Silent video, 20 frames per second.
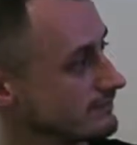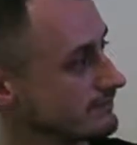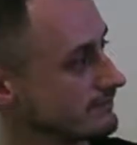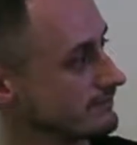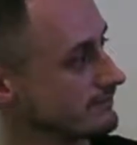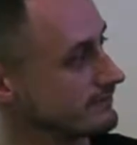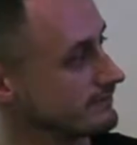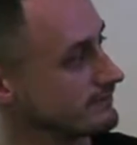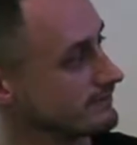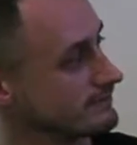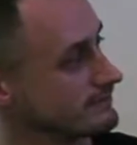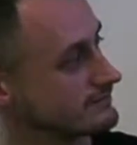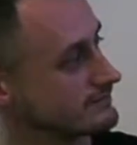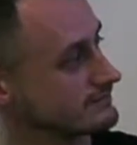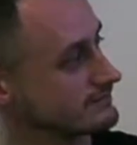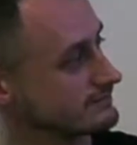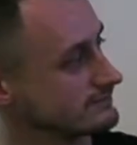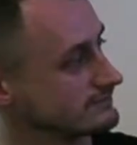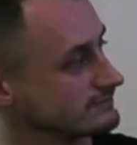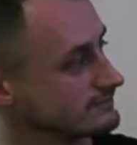
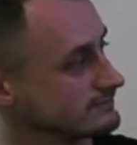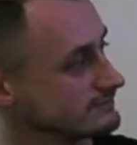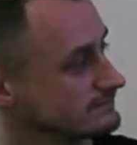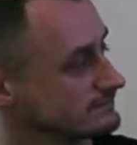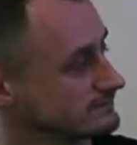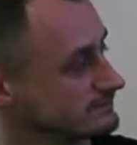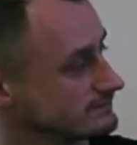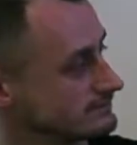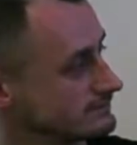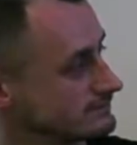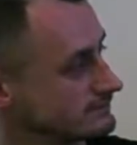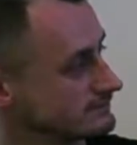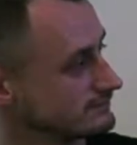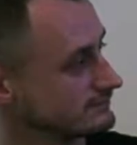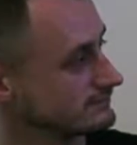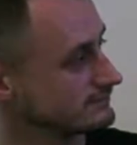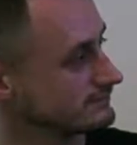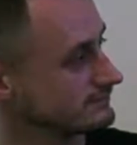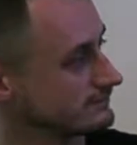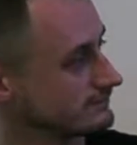
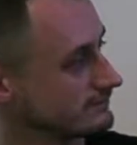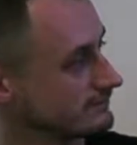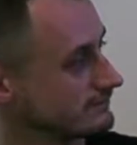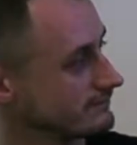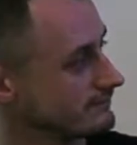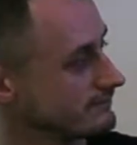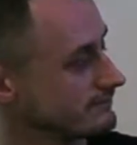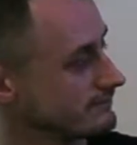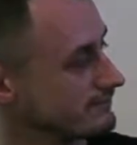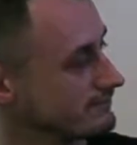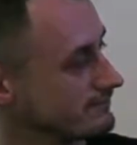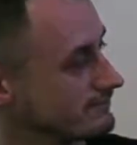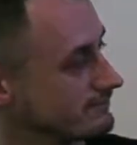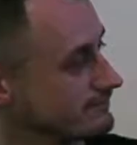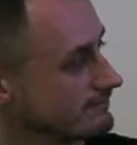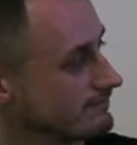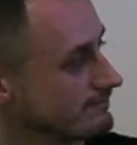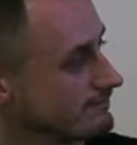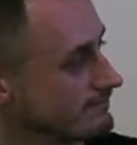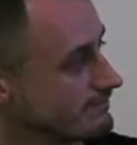
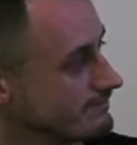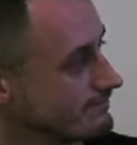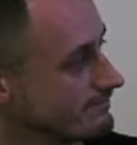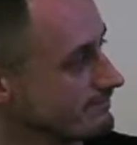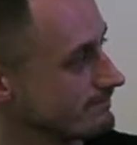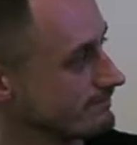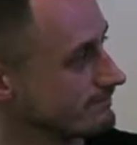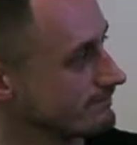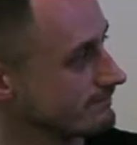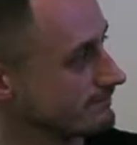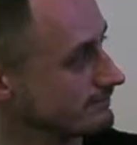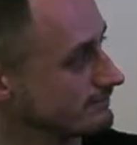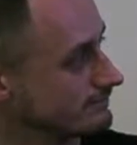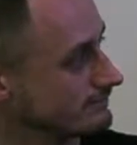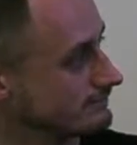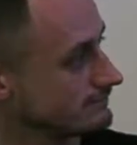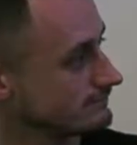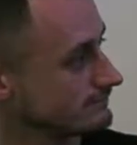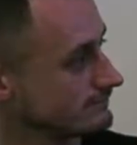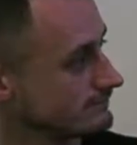
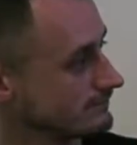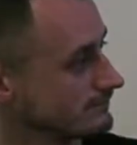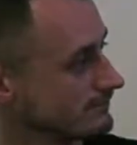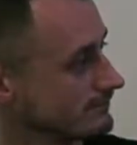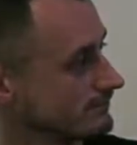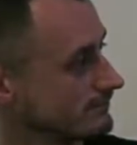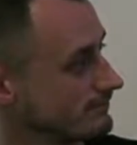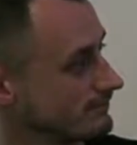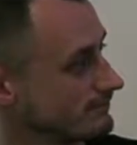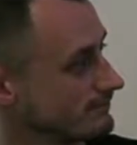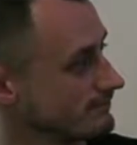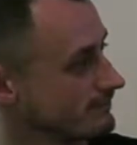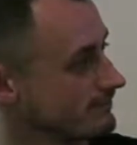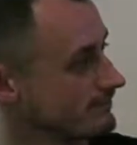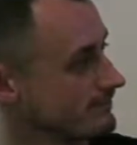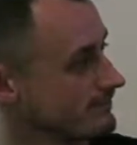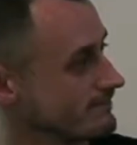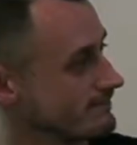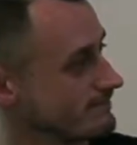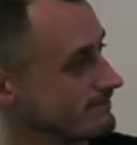
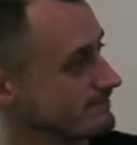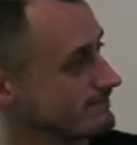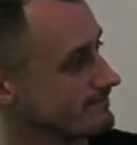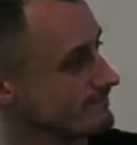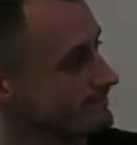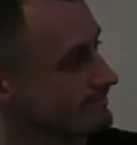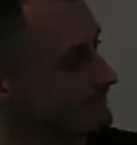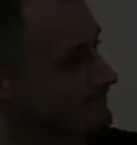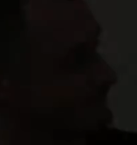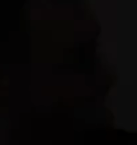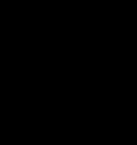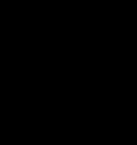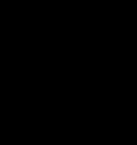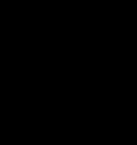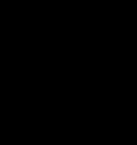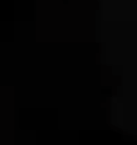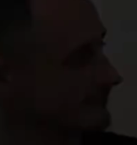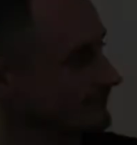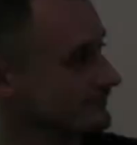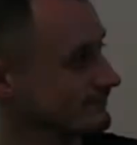
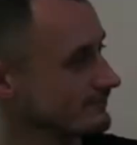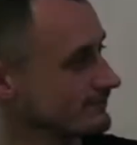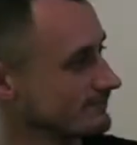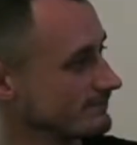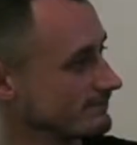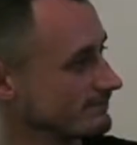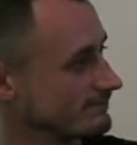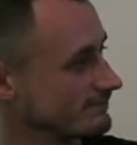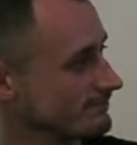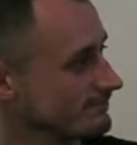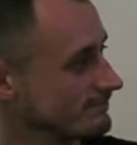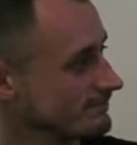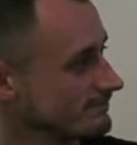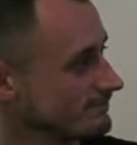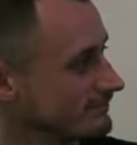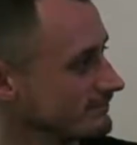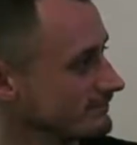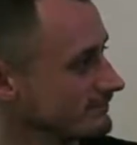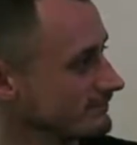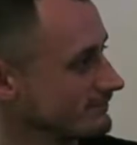
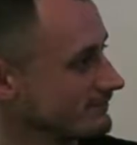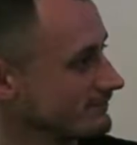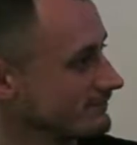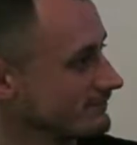[no speech]